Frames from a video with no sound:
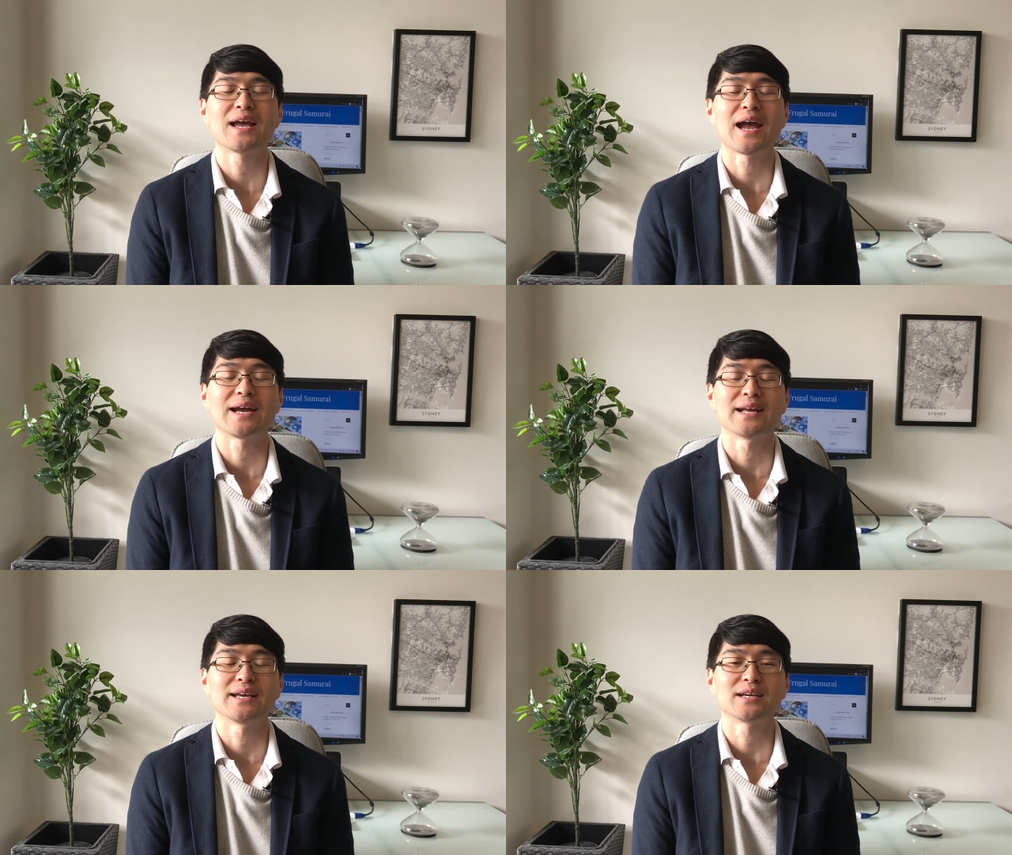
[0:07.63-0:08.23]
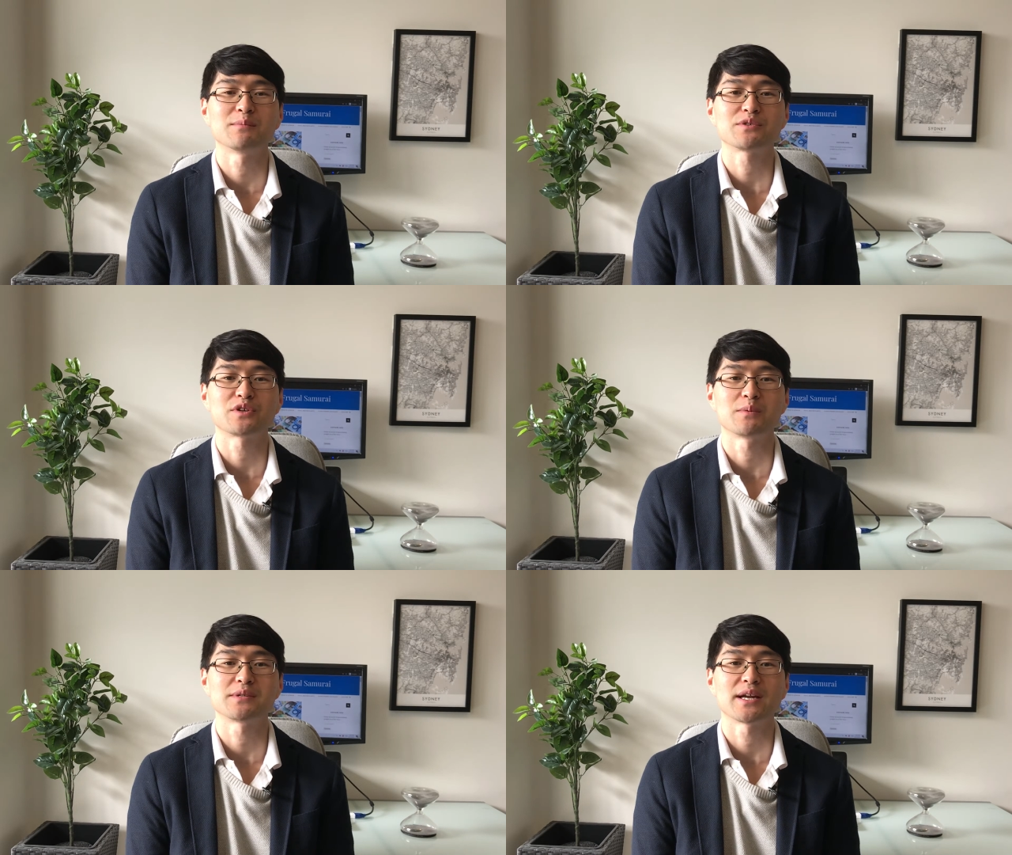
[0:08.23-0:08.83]
8 income
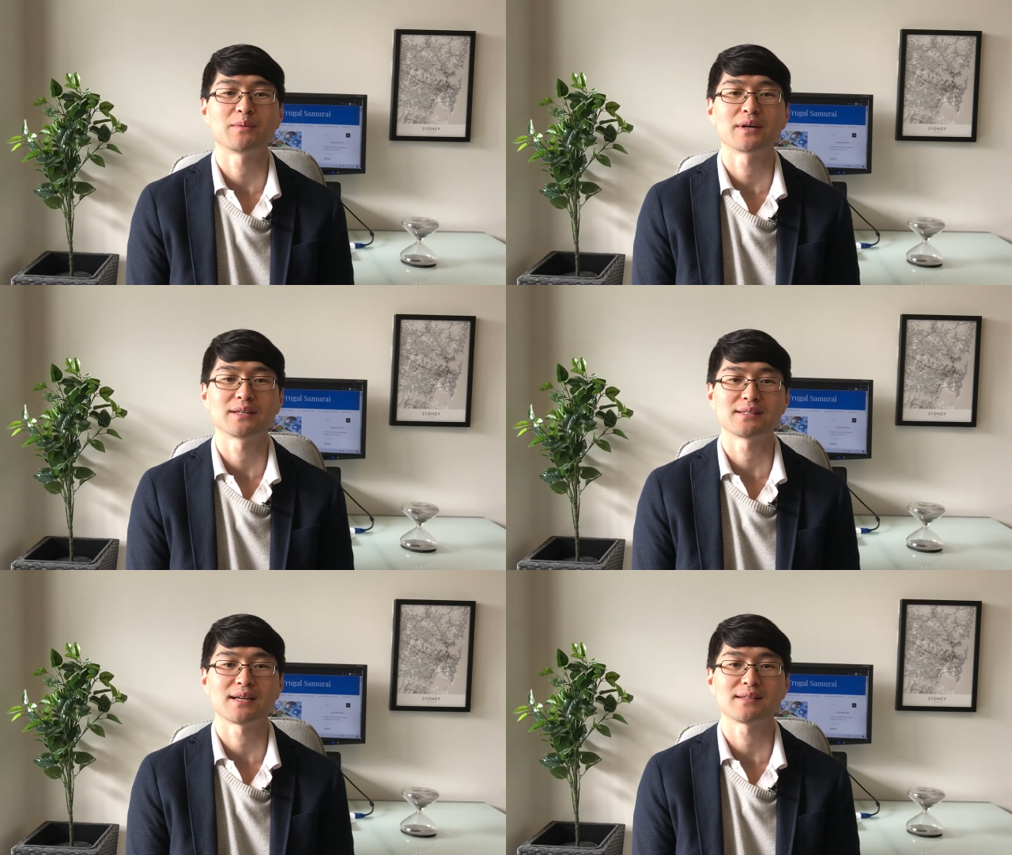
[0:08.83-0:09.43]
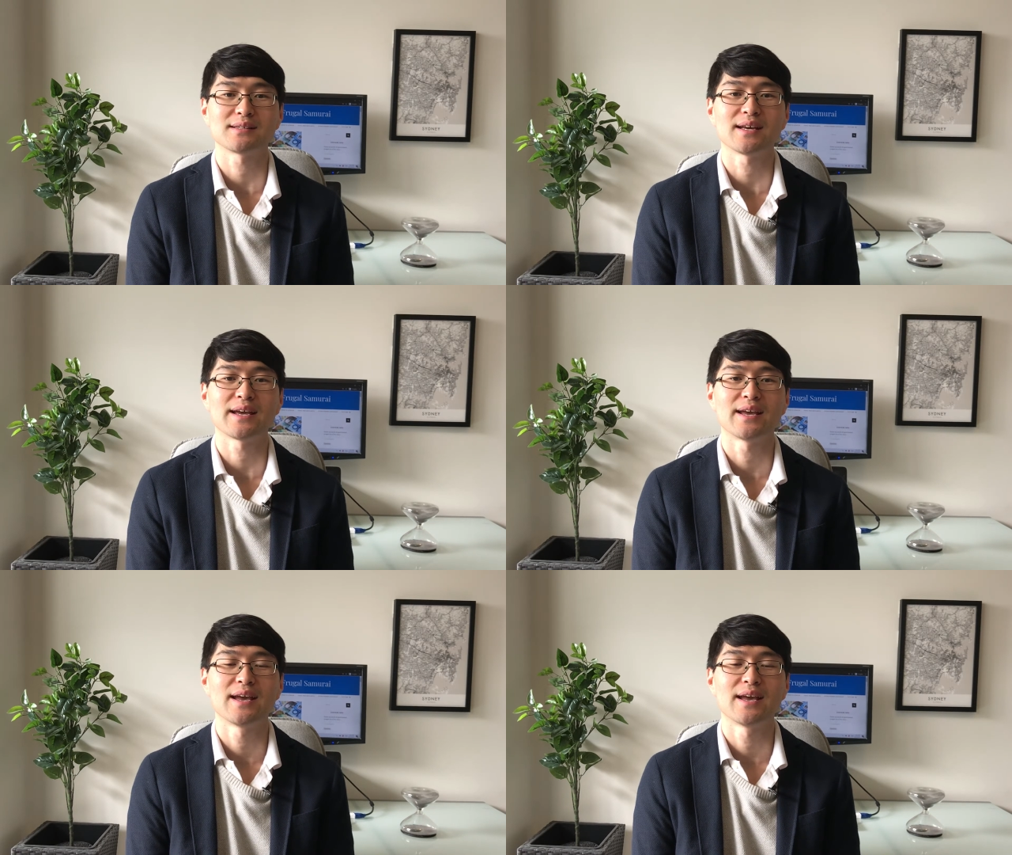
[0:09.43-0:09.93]
streams anyone can start today.